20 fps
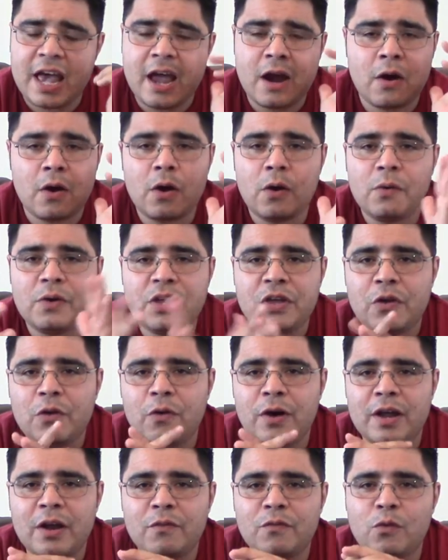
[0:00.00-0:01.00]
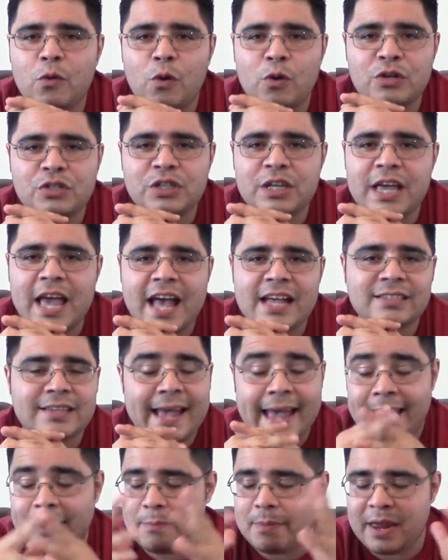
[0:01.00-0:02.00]
arrow, you know, and of course he has
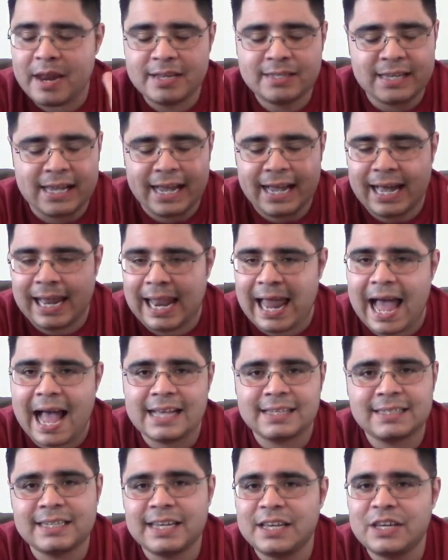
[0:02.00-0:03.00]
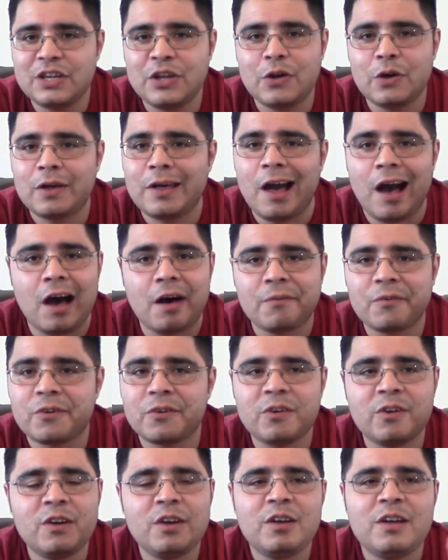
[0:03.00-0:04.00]
Ant-Man. It's a classic, you know,
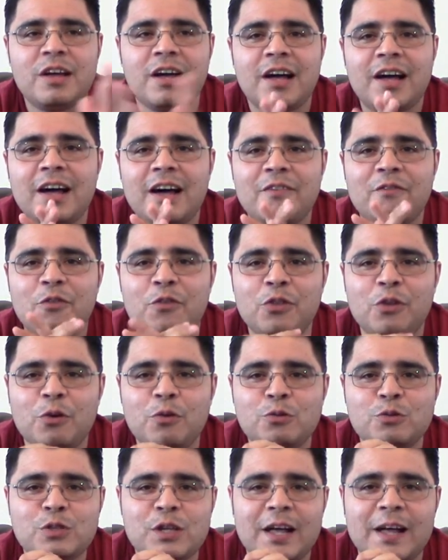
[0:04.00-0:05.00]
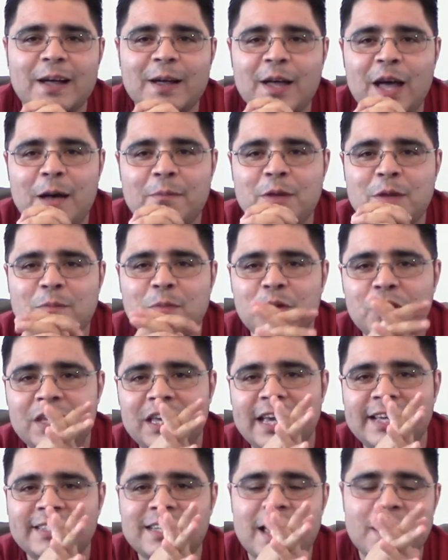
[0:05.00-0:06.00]
cover. Uh, for those uh, comic book
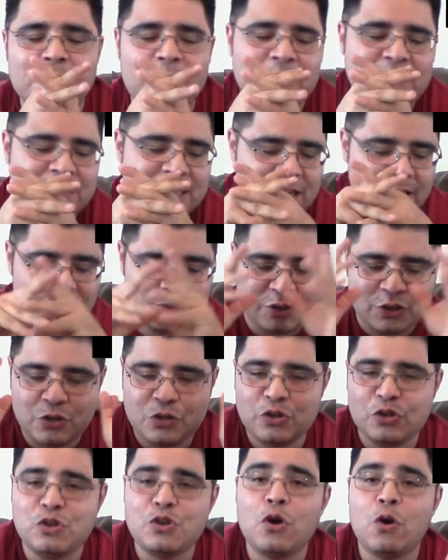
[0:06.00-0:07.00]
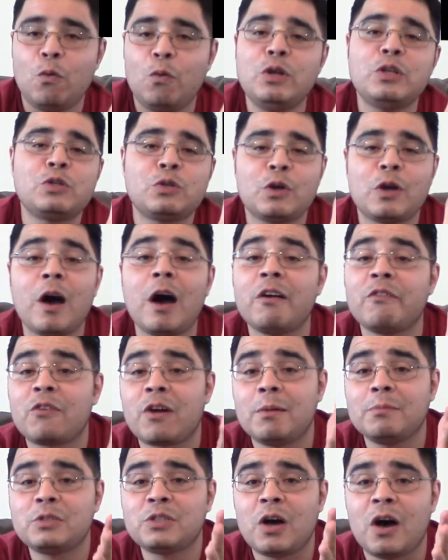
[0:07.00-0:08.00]
geeks like myself, you, you know which cover
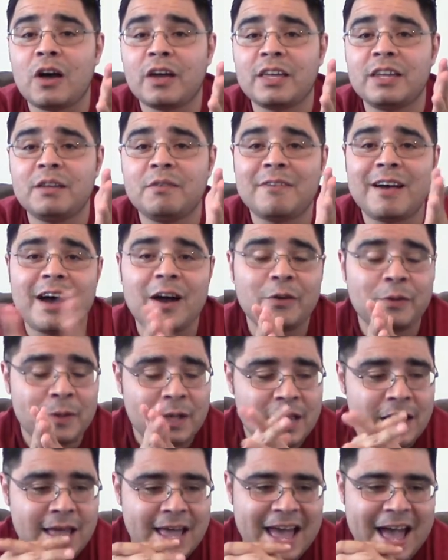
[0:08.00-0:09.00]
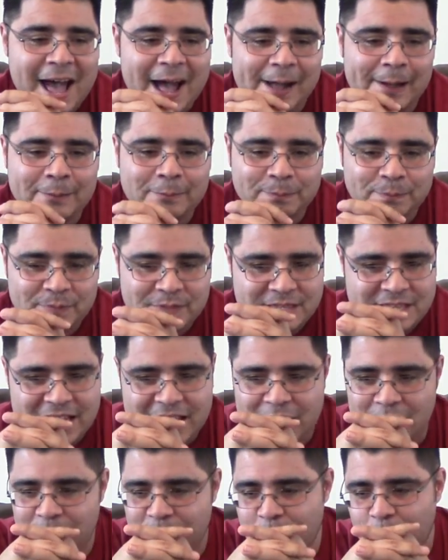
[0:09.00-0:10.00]
I'm talking about. Um,
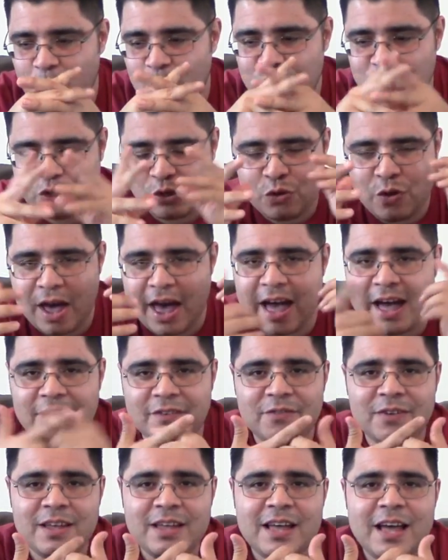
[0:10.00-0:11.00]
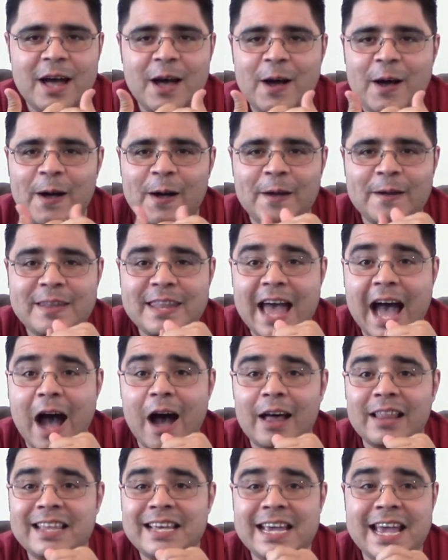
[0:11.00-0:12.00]
then, of course, you have uh,
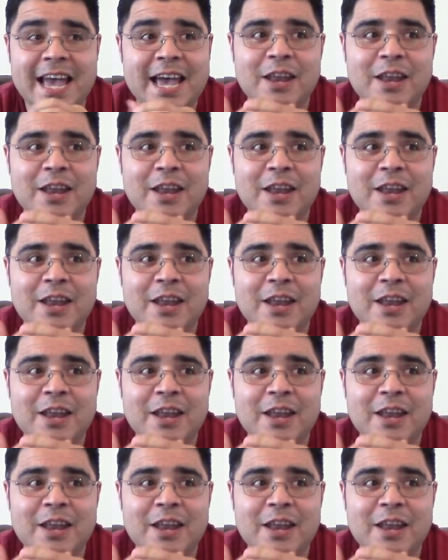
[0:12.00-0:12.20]
now at the